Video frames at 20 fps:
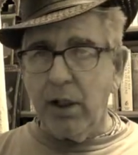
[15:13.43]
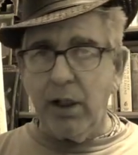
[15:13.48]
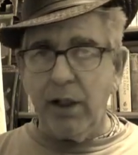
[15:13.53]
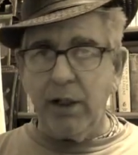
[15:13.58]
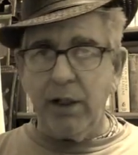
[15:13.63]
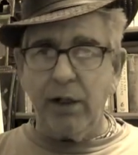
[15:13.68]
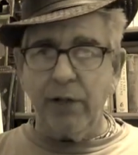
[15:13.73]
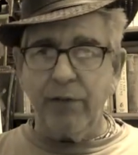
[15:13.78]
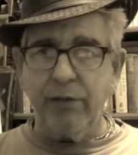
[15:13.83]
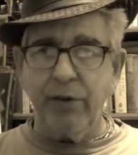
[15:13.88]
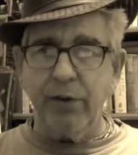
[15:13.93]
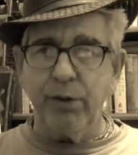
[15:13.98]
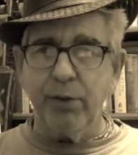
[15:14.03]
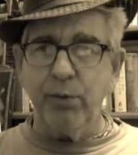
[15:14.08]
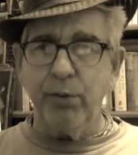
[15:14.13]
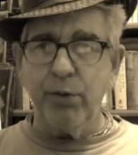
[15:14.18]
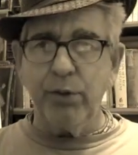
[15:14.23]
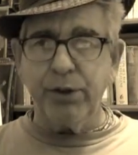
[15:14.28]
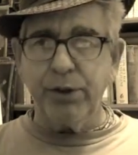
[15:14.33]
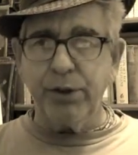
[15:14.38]
And after the
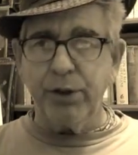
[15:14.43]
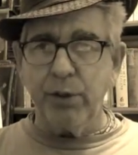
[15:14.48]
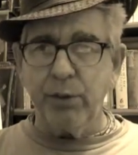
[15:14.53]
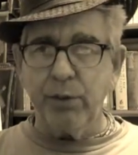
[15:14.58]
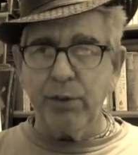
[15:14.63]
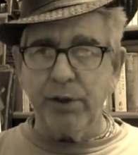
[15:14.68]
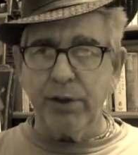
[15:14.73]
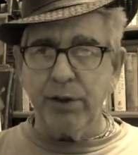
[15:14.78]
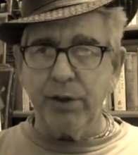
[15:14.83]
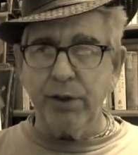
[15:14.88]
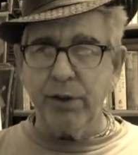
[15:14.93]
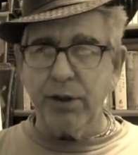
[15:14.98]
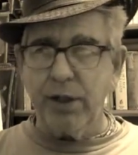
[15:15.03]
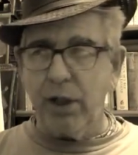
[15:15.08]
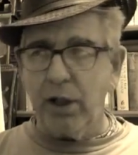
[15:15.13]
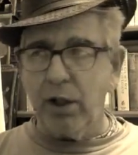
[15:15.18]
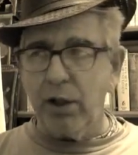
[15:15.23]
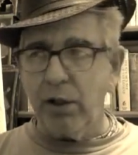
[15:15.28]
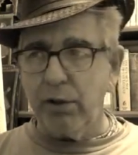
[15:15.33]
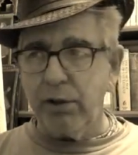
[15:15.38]
Muslims and
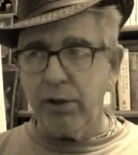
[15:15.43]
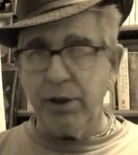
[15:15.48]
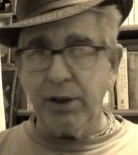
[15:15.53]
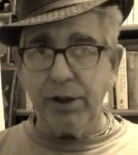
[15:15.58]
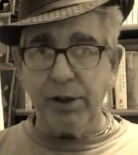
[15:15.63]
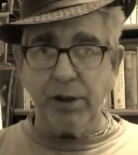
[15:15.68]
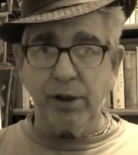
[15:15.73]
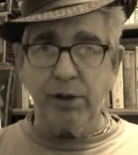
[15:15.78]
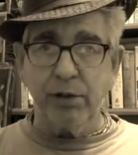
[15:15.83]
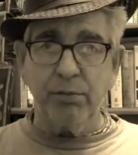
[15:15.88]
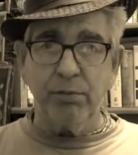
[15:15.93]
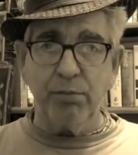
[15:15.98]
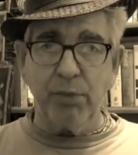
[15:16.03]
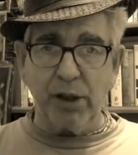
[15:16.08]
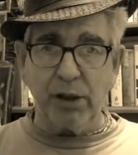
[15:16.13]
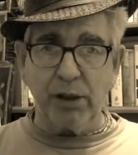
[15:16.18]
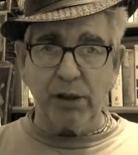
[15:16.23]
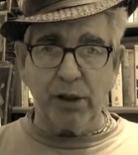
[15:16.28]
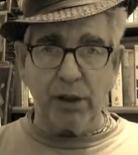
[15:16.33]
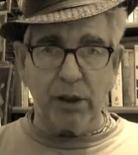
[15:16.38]
terrorists and
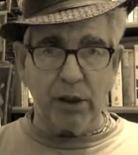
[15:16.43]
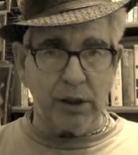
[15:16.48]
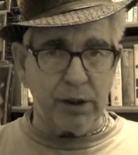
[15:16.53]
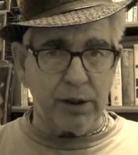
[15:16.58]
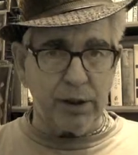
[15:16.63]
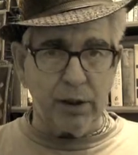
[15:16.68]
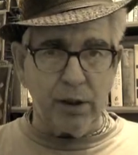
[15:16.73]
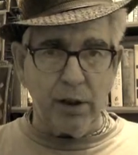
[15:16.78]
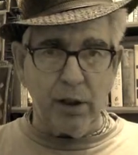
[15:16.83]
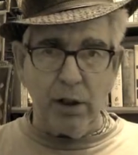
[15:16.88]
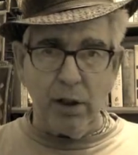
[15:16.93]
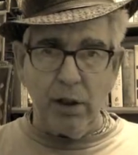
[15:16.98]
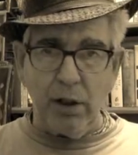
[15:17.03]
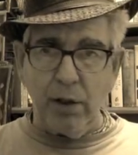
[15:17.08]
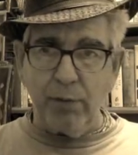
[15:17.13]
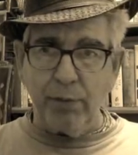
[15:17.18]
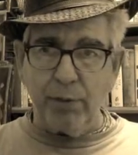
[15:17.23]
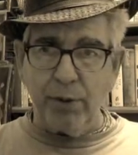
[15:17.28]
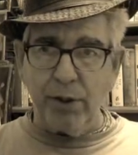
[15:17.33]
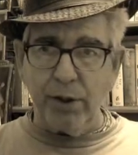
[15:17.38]
Mexicans,
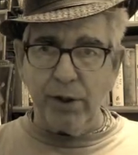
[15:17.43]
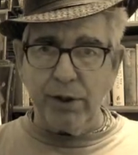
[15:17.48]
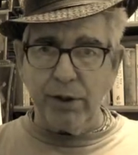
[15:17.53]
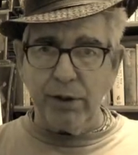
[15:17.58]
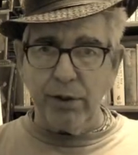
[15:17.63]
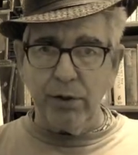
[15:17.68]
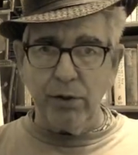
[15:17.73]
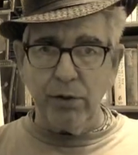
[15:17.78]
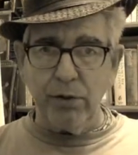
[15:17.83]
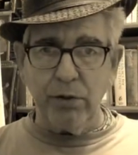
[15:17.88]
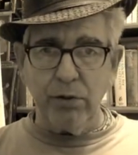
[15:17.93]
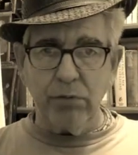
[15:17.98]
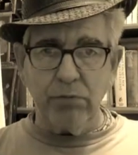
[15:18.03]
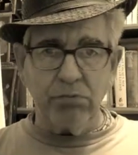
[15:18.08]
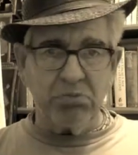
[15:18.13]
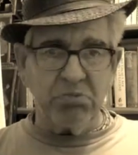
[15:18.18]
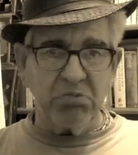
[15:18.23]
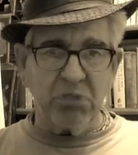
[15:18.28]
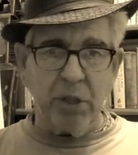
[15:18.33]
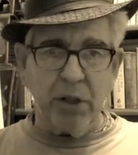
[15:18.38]
pretty
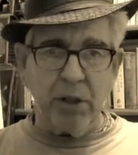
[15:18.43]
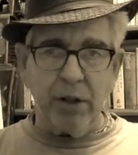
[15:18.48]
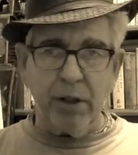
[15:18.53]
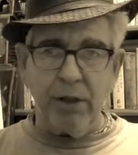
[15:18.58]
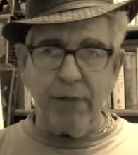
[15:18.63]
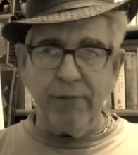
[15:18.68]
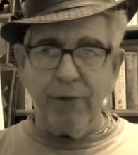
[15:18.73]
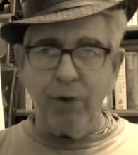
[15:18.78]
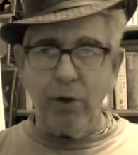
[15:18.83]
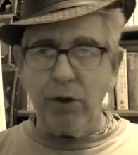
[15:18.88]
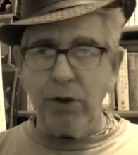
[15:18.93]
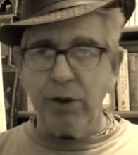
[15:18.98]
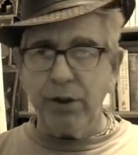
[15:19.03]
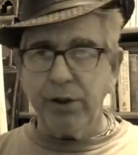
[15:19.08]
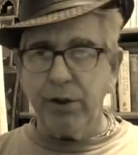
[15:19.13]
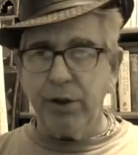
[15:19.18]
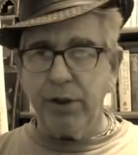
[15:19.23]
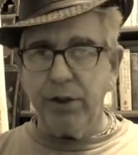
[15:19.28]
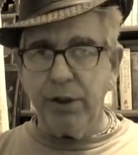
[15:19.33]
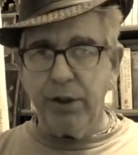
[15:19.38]
soon they
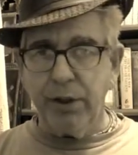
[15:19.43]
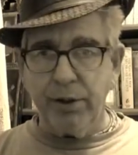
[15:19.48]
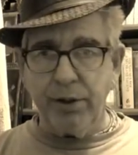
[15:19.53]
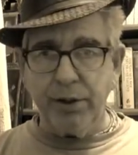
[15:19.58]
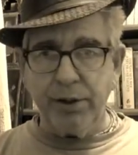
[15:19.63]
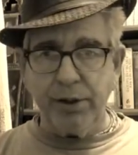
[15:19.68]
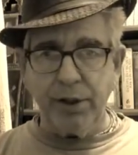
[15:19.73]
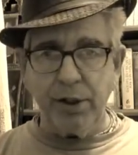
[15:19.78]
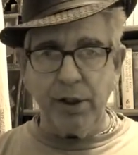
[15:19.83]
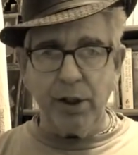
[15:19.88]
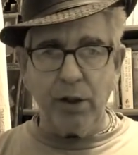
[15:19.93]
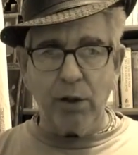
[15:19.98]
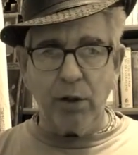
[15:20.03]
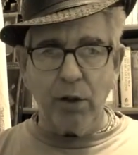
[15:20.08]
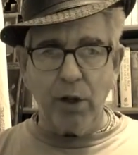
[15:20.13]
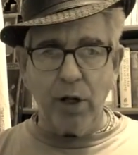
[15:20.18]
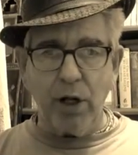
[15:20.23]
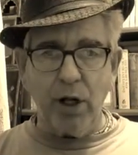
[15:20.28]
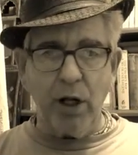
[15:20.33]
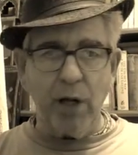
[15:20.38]
focus on inner-city
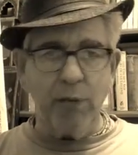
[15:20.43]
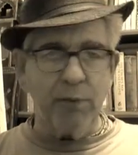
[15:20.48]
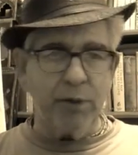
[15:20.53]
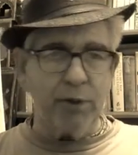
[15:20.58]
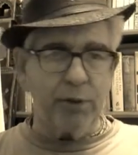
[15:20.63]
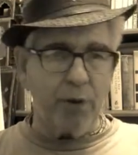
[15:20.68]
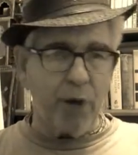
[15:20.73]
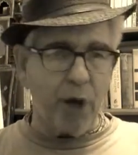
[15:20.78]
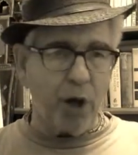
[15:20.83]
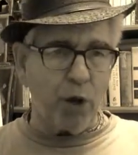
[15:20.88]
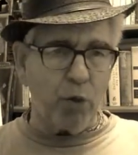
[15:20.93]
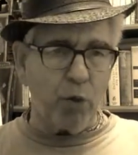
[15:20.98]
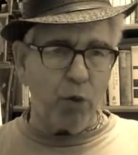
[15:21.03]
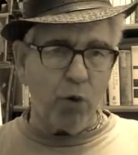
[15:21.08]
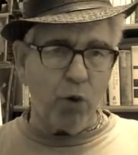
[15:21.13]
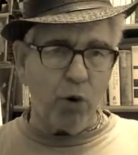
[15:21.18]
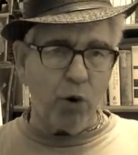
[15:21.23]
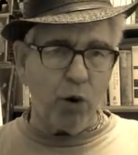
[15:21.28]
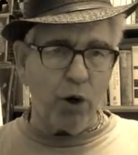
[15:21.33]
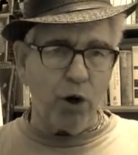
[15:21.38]
crime, the drug
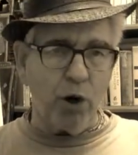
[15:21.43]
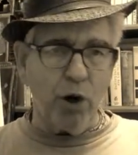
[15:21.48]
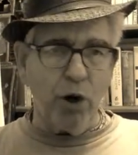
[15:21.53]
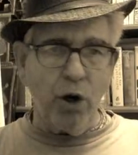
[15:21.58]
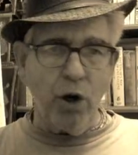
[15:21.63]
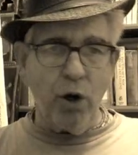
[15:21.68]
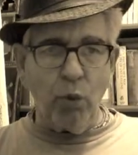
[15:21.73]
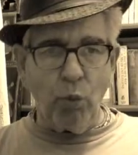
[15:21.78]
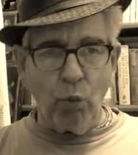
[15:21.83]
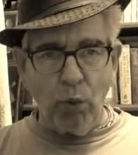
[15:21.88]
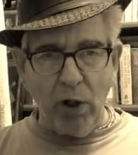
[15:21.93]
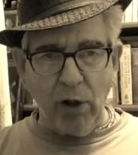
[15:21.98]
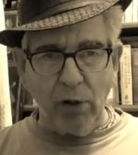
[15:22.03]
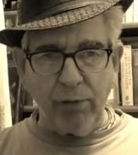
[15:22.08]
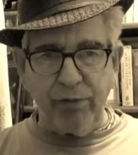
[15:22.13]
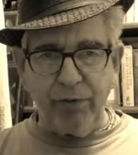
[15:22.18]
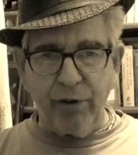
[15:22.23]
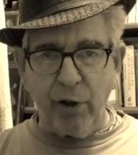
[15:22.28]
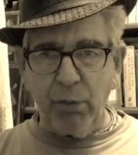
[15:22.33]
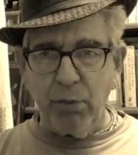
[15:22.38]
war,
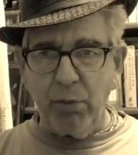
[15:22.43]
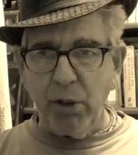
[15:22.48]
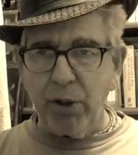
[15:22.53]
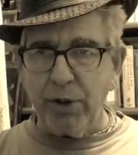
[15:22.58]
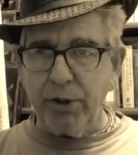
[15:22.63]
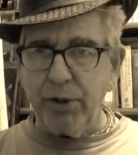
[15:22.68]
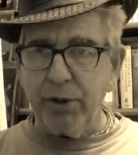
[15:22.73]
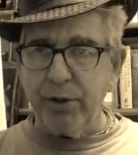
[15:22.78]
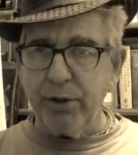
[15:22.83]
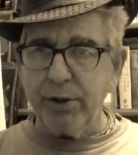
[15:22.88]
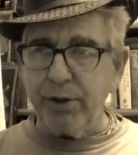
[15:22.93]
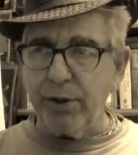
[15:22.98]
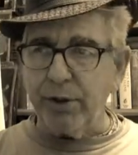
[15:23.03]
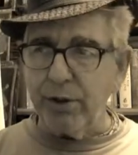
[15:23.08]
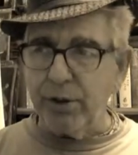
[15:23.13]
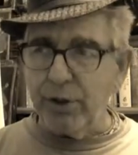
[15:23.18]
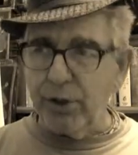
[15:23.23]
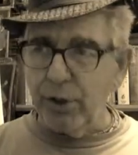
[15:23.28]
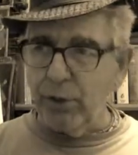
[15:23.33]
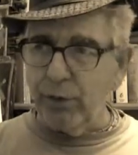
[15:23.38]
welfare mothers,
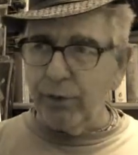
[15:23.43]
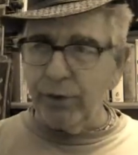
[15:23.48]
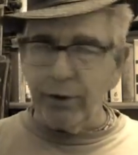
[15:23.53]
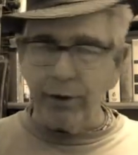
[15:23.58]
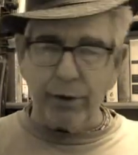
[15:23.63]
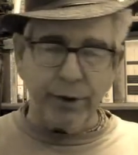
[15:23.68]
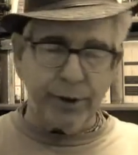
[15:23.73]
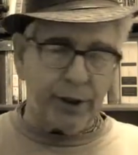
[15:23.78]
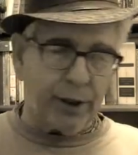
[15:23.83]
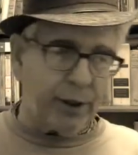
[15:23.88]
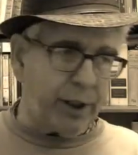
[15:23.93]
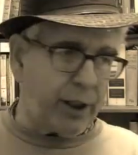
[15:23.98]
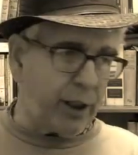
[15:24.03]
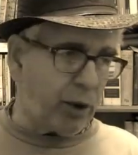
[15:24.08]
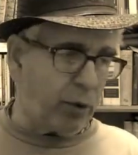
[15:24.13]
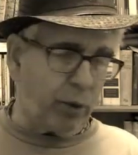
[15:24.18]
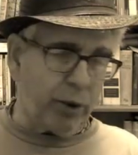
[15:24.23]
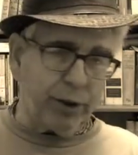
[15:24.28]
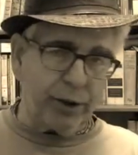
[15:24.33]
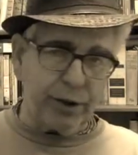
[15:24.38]
and juvenile
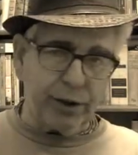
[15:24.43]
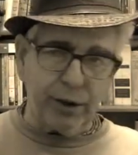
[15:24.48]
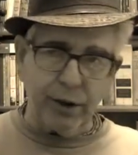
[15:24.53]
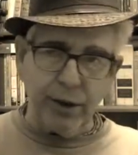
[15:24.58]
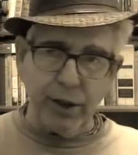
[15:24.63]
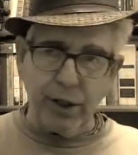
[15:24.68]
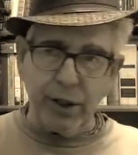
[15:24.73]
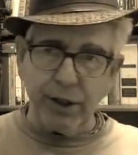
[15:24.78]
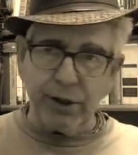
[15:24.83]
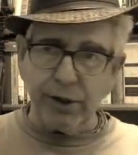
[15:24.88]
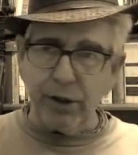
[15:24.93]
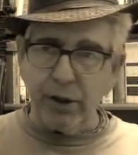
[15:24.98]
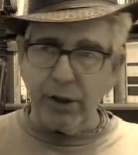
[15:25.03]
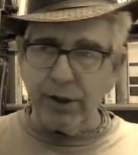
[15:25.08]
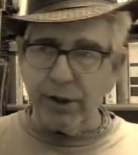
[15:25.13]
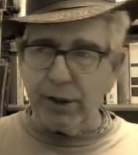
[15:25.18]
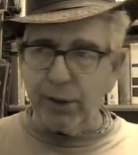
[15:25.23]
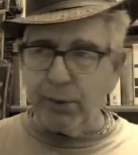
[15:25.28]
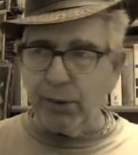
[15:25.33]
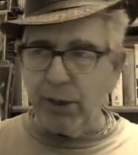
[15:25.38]
delinquents. And then it's
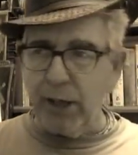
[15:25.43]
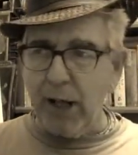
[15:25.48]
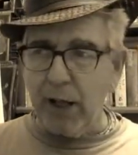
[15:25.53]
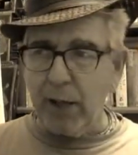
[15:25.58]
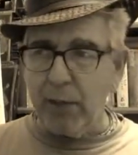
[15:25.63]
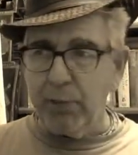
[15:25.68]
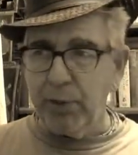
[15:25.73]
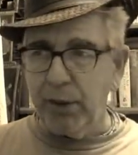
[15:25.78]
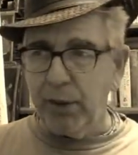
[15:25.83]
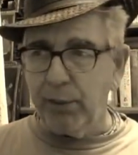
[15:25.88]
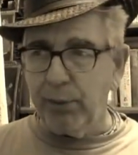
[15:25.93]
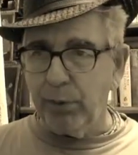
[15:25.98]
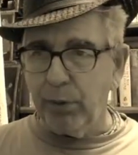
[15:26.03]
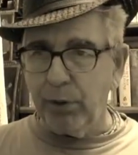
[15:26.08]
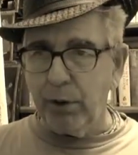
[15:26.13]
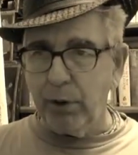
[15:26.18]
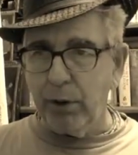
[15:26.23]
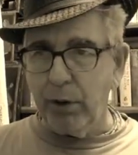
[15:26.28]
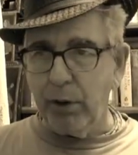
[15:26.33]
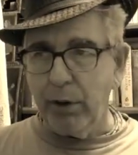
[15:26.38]
on to the black
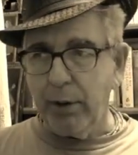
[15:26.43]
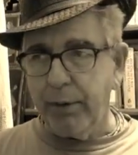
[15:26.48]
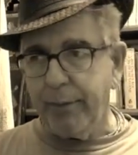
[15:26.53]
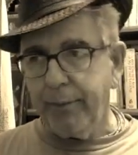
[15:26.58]
people.